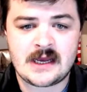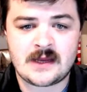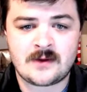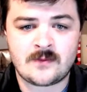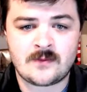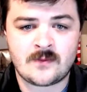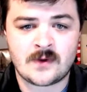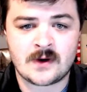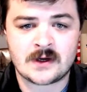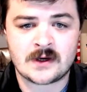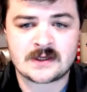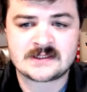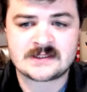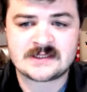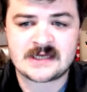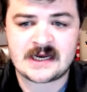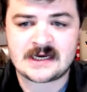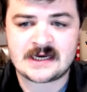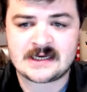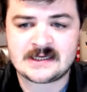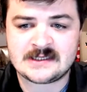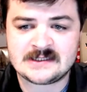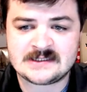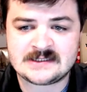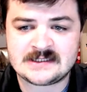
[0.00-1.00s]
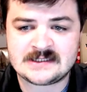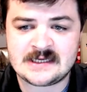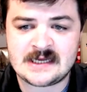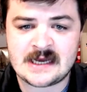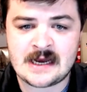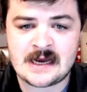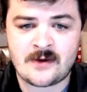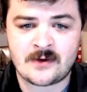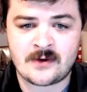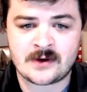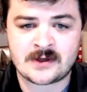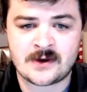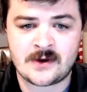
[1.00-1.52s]
we're excited to see
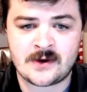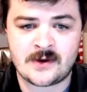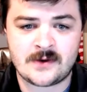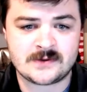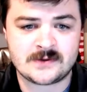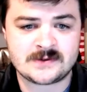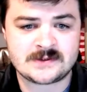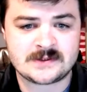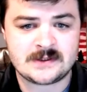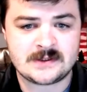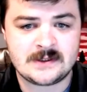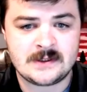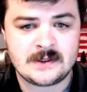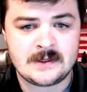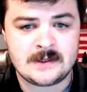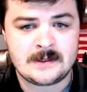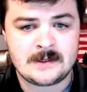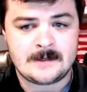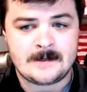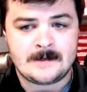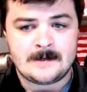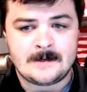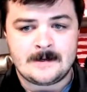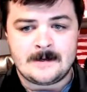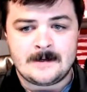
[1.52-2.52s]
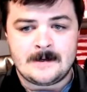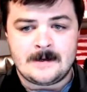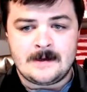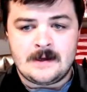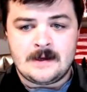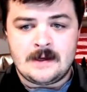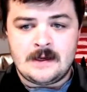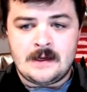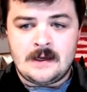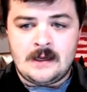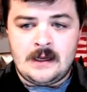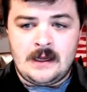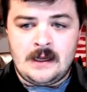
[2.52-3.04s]
how it goes.
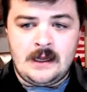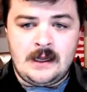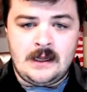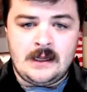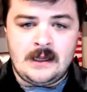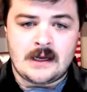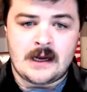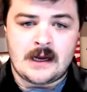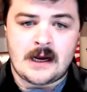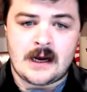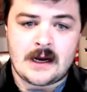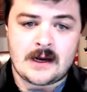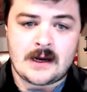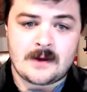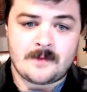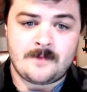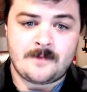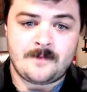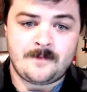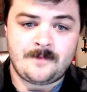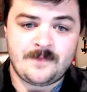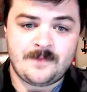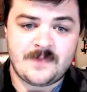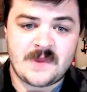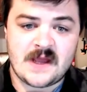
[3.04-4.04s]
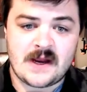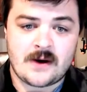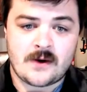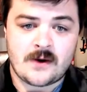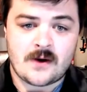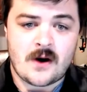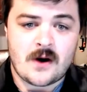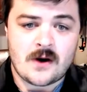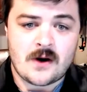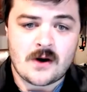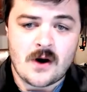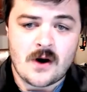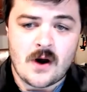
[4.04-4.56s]
There
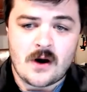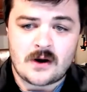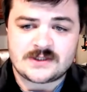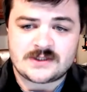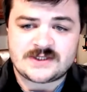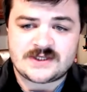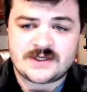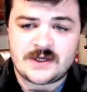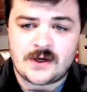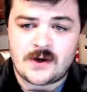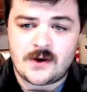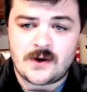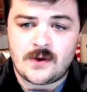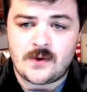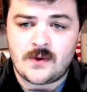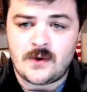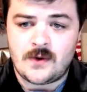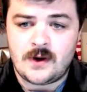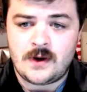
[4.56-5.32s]
are also